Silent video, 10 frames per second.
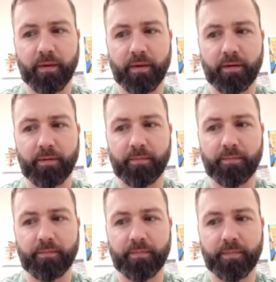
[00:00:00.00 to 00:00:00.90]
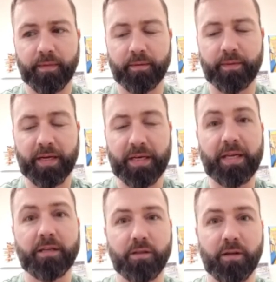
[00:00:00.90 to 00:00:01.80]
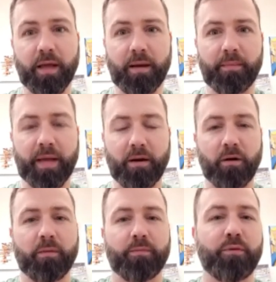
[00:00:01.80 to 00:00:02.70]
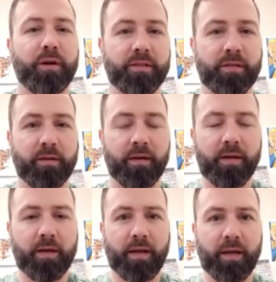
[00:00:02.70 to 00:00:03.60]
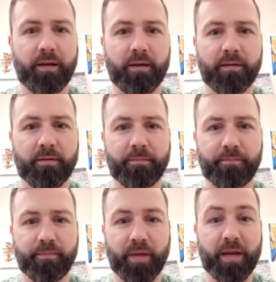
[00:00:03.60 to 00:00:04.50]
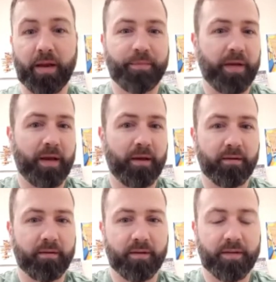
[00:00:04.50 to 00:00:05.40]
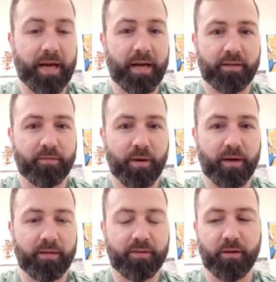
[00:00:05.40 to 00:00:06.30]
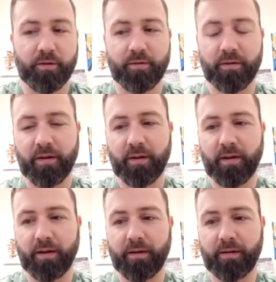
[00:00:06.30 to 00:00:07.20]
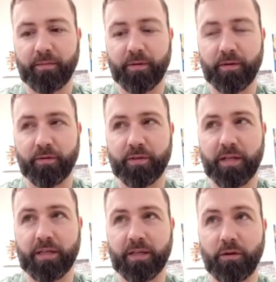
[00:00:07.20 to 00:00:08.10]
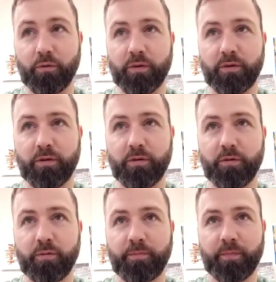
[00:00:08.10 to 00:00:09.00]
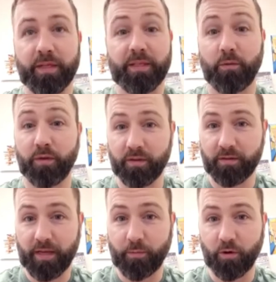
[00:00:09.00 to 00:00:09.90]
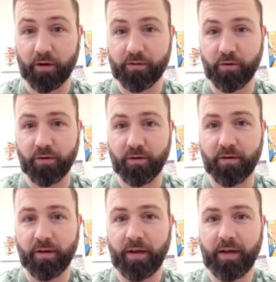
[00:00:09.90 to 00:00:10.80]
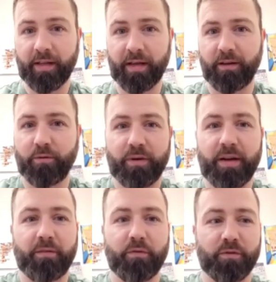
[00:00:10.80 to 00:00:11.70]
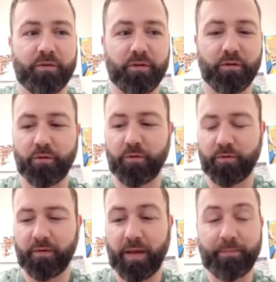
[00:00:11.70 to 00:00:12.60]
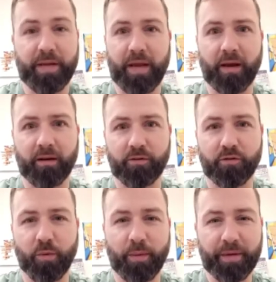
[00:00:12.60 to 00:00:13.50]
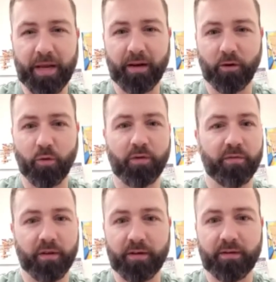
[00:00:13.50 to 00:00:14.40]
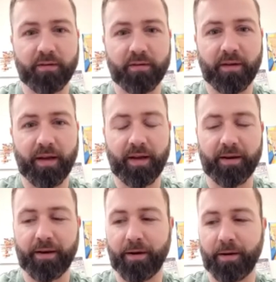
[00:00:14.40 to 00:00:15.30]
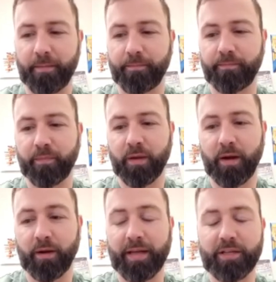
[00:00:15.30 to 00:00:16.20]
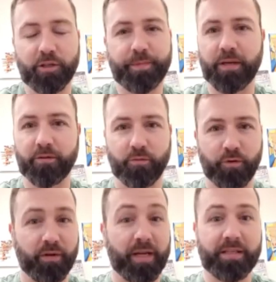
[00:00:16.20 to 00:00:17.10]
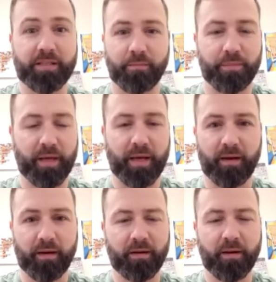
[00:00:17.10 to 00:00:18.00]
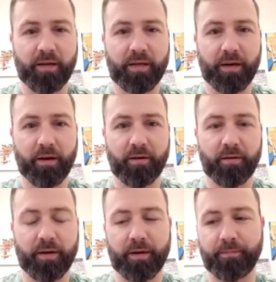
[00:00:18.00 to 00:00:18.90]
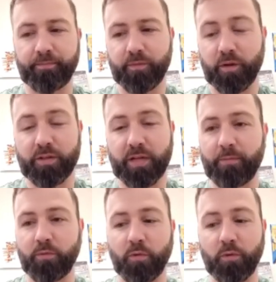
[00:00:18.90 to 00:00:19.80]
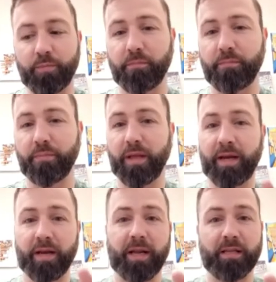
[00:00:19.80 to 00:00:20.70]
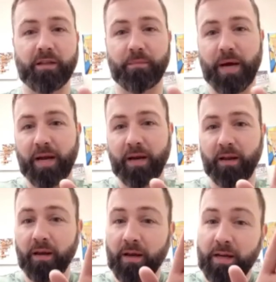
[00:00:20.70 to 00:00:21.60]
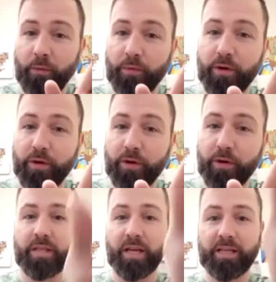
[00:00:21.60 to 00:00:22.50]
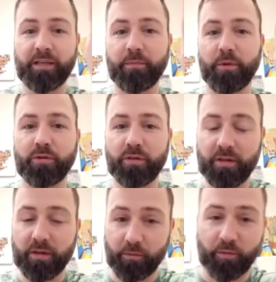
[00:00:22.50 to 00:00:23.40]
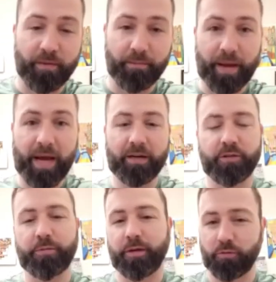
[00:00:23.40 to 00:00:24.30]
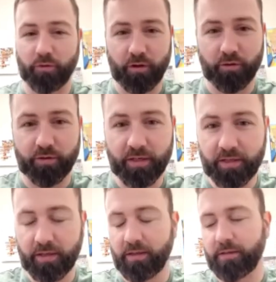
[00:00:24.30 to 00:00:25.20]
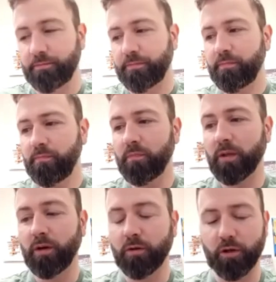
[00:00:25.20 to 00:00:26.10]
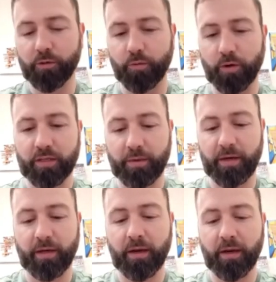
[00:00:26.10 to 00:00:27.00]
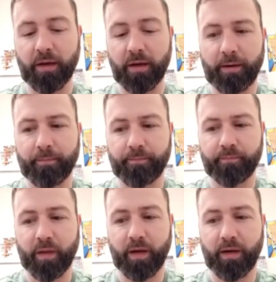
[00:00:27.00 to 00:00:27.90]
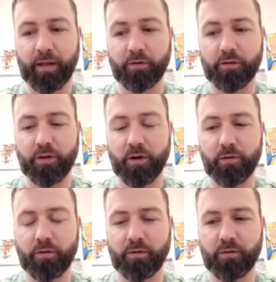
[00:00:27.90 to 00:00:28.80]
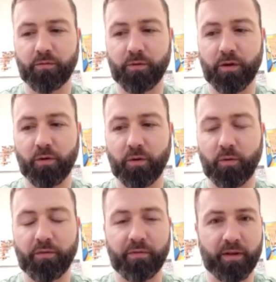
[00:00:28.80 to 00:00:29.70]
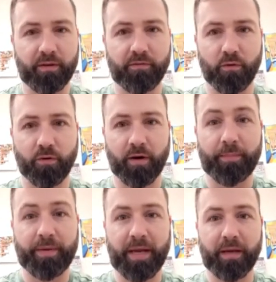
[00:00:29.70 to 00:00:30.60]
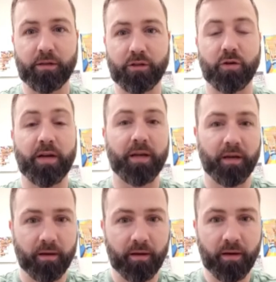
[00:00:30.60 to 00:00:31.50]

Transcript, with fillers: um, uh, techniques to them that aren't present in in empty hand attacks, right? So uh, there's things that you would do, let's say with a samurai sword, that you would never do empty hand. There's no empty hand equivalent, mm-hmm. and um, uh, that's just because we're utilizing the blade. You know, um, there's times where we blade against the body and we do a slicing motion and come back just because we're close distance, you know, close proximity. Um, uh, and there's no, there's really no equivalent for empty hand striking